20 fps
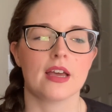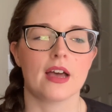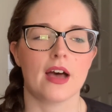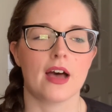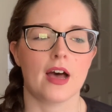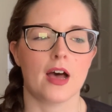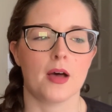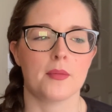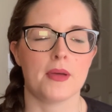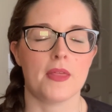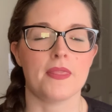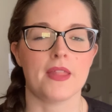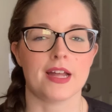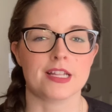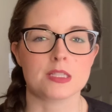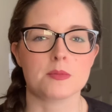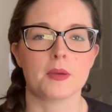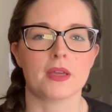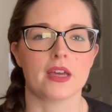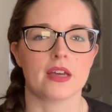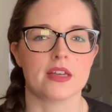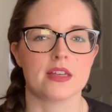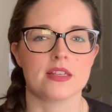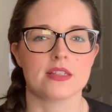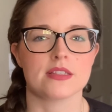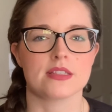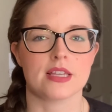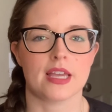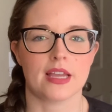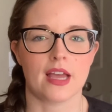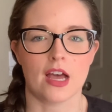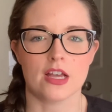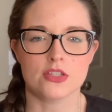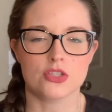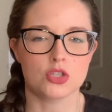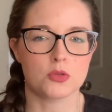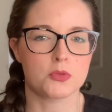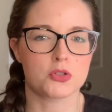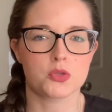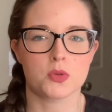and that's because it got
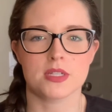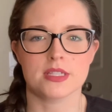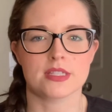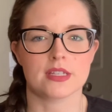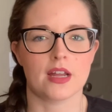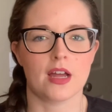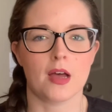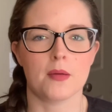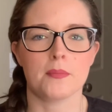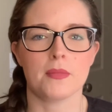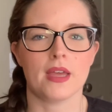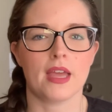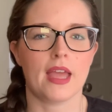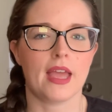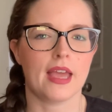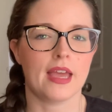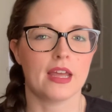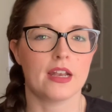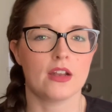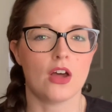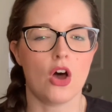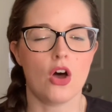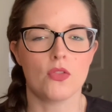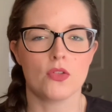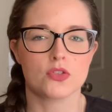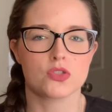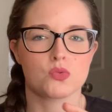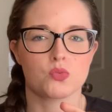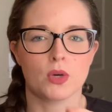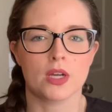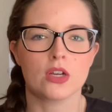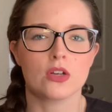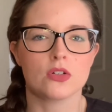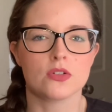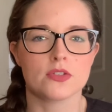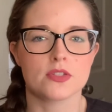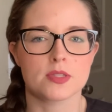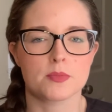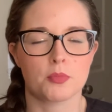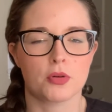super twisted up and all those
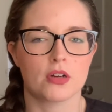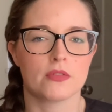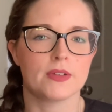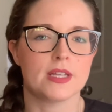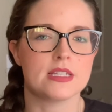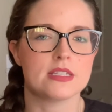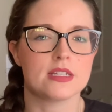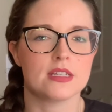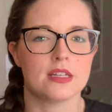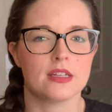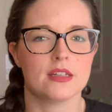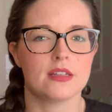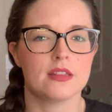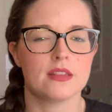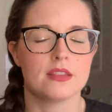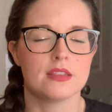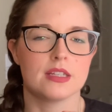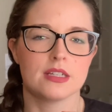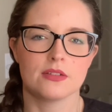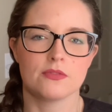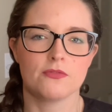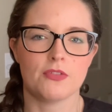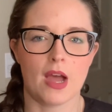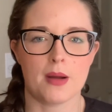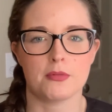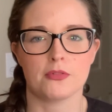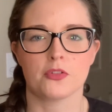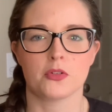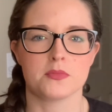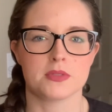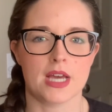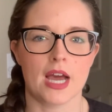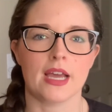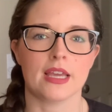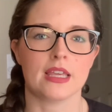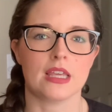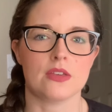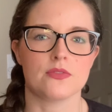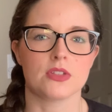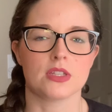wrinkles prevented the fabric from
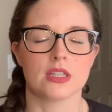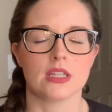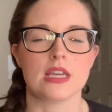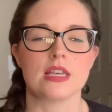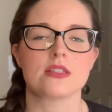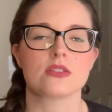dyeing evenly.